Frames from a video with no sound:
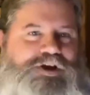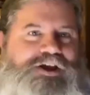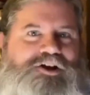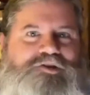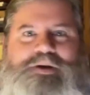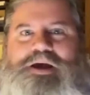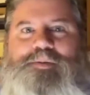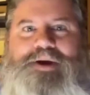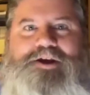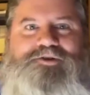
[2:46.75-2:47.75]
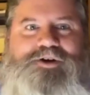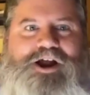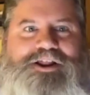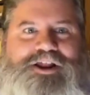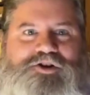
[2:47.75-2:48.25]
can also become a
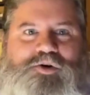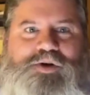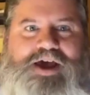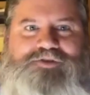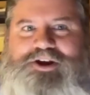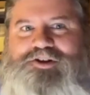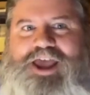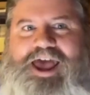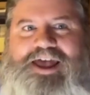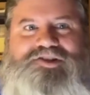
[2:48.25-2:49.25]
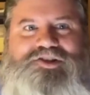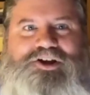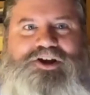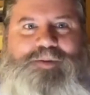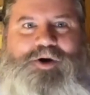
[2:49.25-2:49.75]
Patreon, and then you don't have to hear the ads
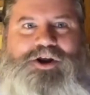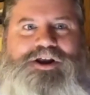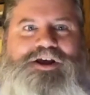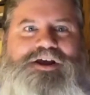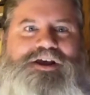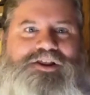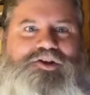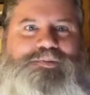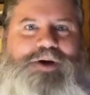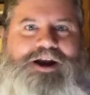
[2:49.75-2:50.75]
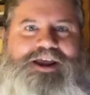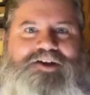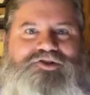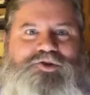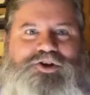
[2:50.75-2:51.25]
that come on this
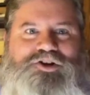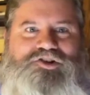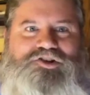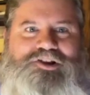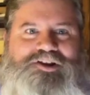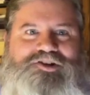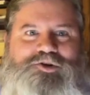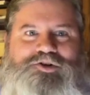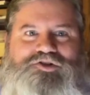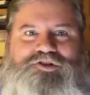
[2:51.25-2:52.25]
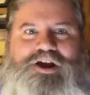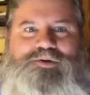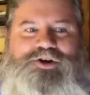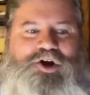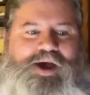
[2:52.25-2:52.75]
podcast. You can just listen to it straight
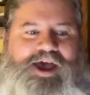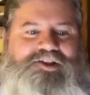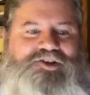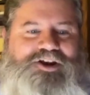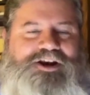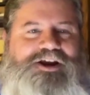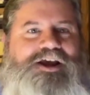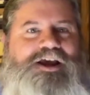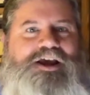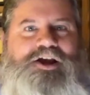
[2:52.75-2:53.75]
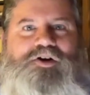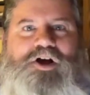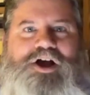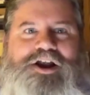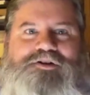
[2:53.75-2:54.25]
with no ads and hear all
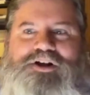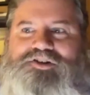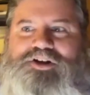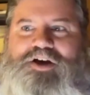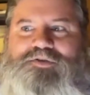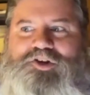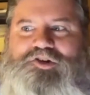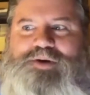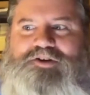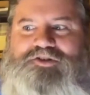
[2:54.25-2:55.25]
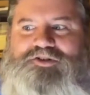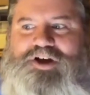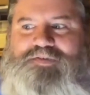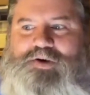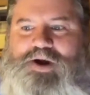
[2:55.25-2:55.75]
kind of great stuff, see some extra
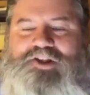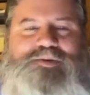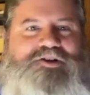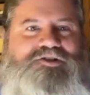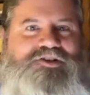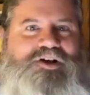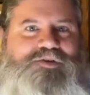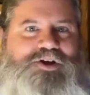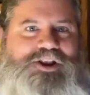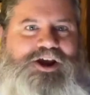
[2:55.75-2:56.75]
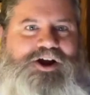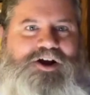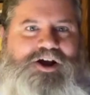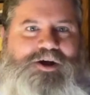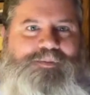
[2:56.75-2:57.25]
stuff. I write some extra stuff on
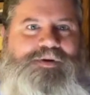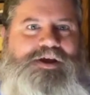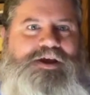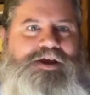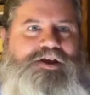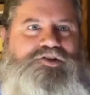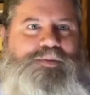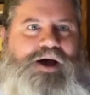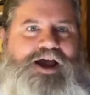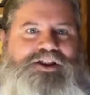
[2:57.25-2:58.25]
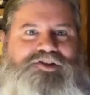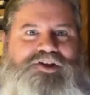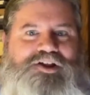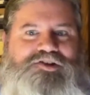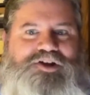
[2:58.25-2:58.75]
there, some
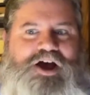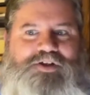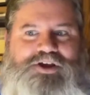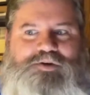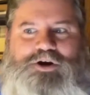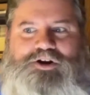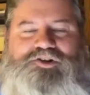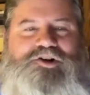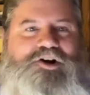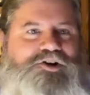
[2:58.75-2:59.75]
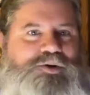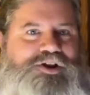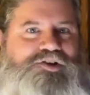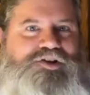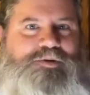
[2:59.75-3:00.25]
behind-the-scenes stuff. I think we're going to start doing
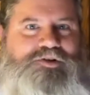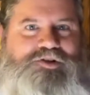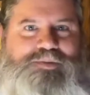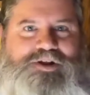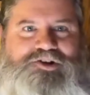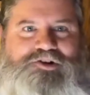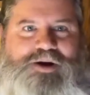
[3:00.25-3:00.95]
this summer some Instagram